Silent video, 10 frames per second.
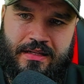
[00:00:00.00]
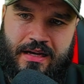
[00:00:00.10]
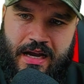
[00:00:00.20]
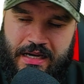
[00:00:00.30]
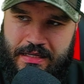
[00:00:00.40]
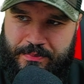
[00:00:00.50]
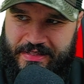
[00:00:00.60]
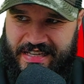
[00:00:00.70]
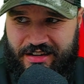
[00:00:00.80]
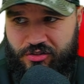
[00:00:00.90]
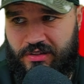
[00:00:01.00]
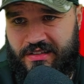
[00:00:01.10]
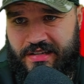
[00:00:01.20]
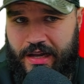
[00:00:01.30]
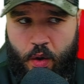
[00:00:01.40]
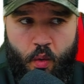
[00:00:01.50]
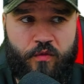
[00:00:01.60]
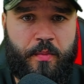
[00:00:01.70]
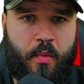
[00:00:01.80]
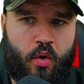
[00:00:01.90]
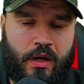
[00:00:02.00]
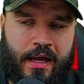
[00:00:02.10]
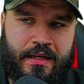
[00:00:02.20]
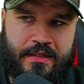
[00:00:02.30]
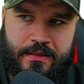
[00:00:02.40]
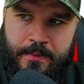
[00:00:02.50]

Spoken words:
had potential to take over more land.